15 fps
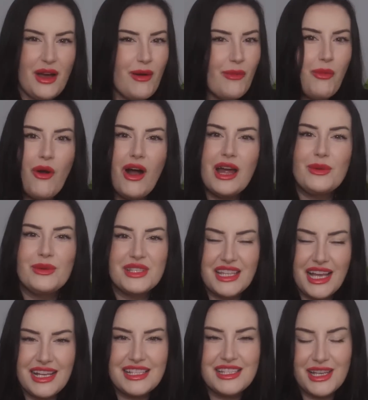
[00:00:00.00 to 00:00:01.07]
Why was
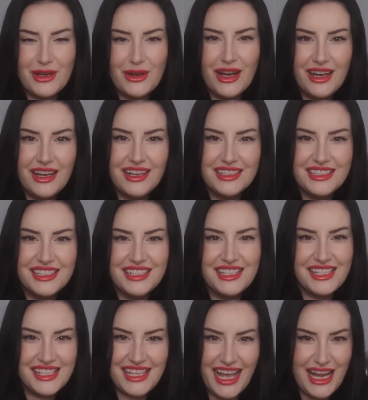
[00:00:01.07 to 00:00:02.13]
that so hard
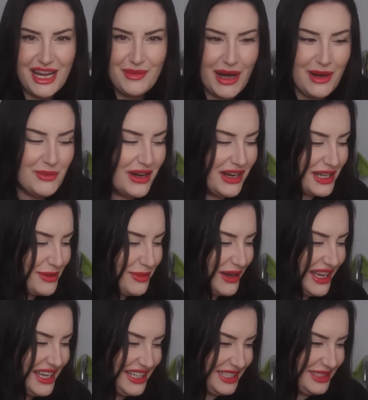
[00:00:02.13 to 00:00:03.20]
to say about
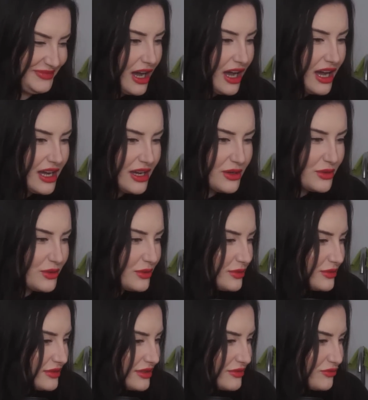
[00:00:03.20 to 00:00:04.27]
Markiplier? Oh!
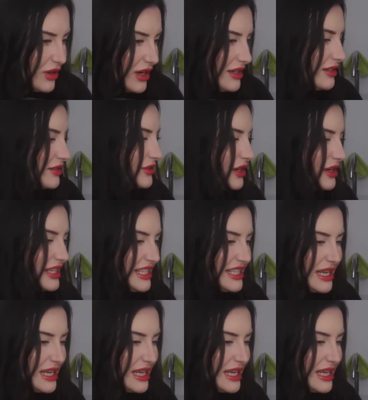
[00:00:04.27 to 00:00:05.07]
Right, oh no, I need